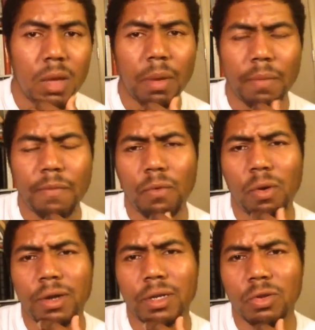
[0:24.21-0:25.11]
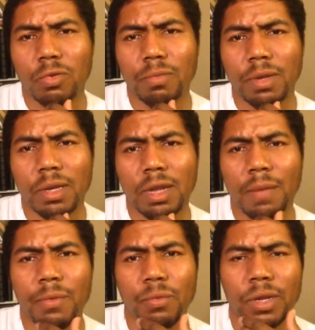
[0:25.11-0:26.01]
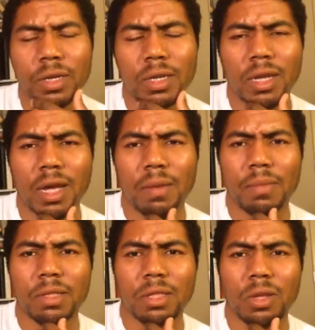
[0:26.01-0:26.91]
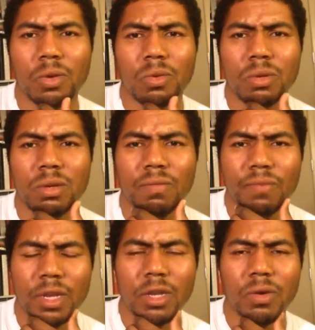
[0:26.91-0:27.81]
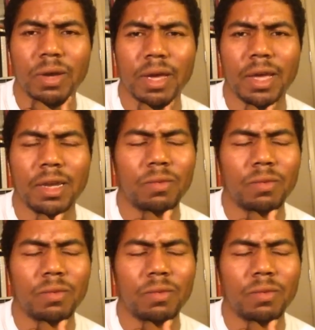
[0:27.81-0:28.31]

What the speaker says: But before I do, man, I've been reading the comments on a video I had,